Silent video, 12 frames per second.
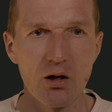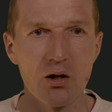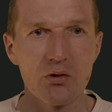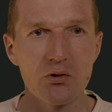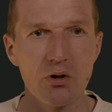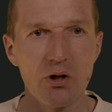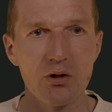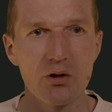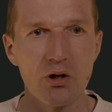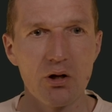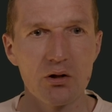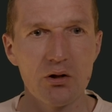So, and
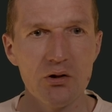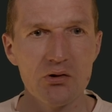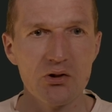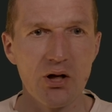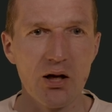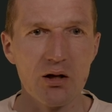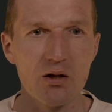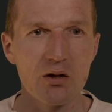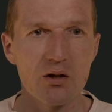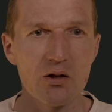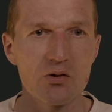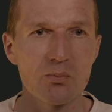uh, this stack
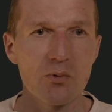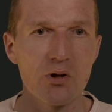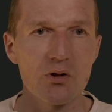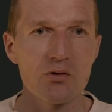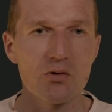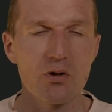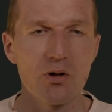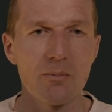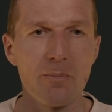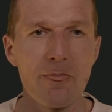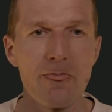is, is um,